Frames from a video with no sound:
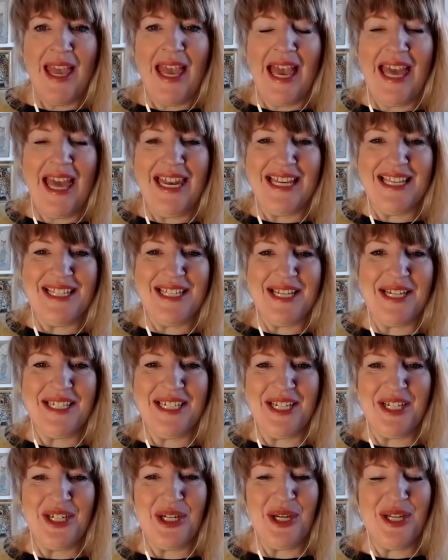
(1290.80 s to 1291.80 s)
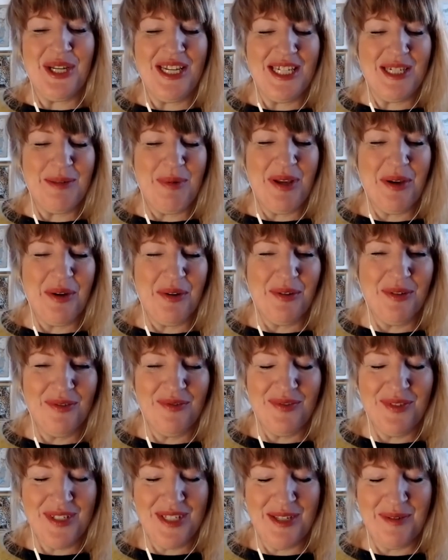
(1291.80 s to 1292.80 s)
an exciting journey to be on
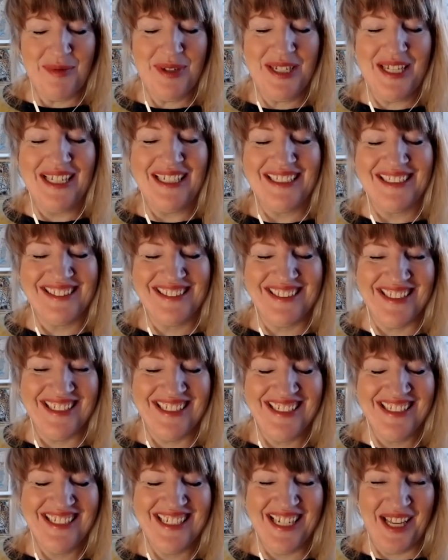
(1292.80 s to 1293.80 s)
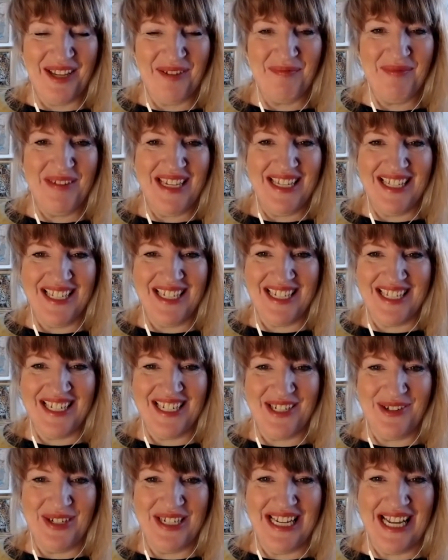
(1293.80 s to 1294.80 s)
for someone like me that doesn't
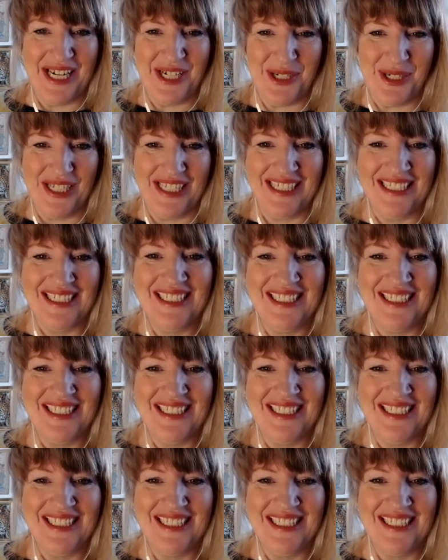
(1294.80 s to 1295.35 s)
do it naturally.